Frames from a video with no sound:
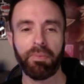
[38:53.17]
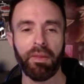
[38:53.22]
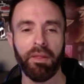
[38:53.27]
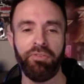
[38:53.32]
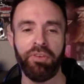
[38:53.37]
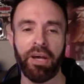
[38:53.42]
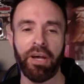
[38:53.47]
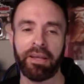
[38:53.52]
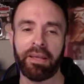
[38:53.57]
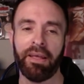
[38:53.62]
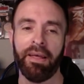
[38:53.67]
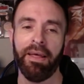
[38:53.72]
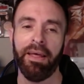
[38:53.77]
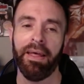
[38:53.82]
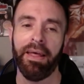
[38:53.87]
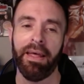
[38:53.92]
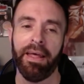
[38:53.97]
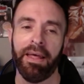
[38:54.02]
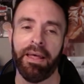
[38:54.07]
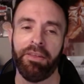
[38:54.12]
Zach,
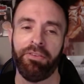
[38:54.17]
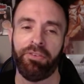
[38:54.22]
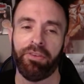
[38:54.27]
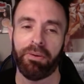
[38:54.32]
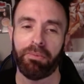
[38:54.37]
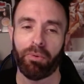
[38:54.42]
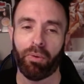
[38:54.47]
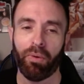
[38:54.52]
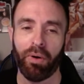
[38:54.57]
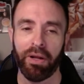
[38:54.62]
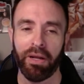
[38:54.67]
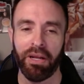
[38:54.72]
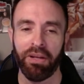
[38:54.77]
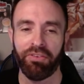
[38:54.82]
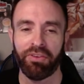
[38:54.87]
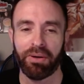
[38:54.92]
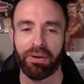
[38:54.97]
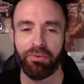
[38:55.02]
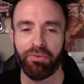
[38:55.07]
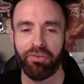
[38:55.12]
it's number one.
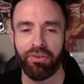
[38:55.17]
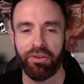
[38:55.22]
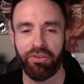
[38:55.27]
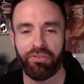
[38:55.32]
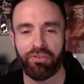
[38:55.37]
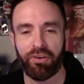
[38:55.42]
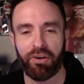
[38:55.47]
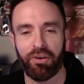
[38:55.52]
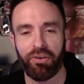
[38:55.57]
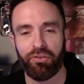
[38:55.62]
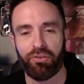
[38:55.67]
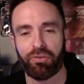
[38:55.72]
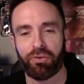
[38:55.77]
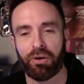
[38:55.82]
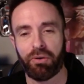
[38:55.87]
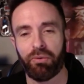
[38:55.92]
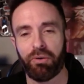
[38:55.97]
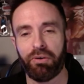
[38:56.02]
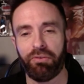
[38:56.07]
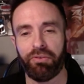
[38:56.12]
Anytime we see a Star Destroyer, I
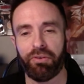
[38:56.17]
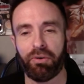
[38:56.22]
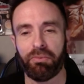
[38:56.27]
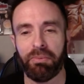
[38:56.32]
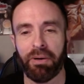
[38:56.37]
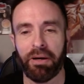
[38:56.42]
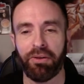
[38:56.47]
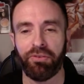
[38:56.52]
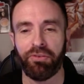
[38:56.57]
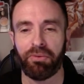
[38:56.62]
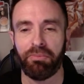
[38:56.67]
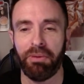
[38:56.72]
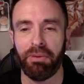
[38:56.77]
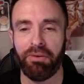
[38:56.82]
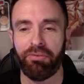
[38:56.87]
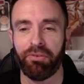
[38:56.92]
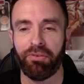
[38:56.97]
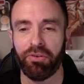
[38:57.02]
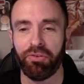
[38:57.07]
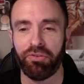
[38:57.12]
wonder if there are models that are made
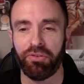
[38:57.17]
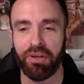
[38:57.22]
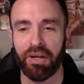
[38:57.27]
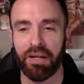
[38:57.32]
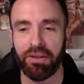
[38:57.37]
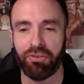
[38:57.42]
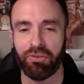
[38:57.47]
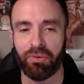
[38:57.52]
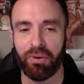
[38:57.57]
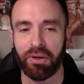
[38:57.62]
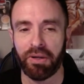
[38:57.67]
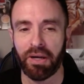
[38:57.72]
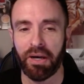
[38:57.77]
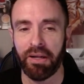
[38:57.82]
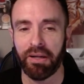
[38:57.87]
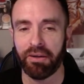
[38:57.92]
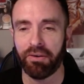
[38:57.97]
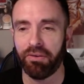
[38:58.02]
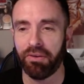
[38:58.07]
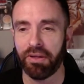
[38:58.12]
for those shots. So
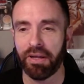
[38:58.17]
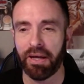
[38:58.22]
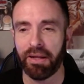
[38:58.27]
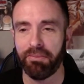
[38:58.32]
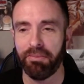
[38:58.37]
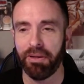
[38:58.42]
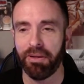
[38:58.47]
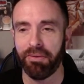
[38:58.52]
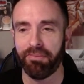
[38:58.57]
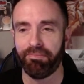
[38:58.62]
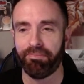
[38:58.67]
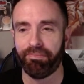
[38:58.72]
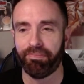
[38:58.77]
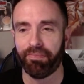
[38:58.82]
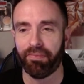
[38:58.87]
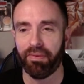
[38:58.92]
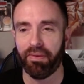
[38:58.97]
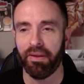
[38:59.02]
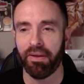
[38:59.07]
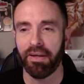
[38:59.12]
iconic. Oh, they got to be.
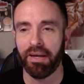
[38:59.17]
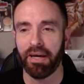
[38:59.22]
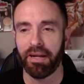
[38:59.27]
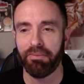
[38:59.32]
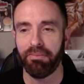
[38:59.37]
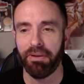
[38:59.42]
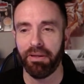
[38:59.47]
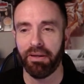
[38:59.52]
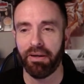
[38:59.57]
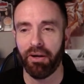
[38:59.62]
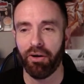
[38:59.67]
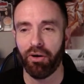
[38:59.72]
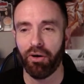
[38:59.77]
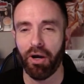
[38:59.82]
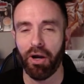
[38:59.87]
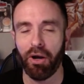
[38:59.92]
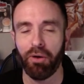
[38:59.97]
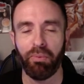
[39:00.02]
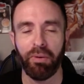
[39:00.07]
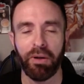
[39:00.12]
They got to be. I
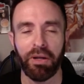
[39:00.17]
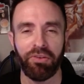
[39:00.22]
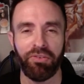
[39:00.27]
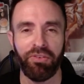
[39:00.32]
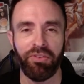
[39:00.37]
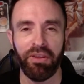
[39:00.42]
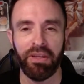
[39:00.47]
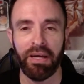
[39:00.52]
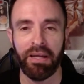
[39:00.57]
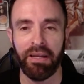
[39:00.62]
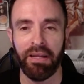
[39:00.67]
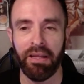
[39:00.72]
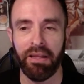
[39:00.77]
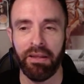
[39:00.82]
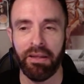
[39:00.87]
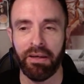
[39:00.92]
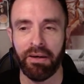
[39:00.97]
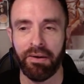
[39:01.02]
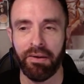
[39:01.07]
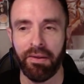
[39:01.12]
hope we get to see that in
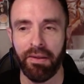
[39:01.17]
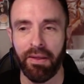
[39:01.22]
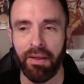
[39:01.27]
the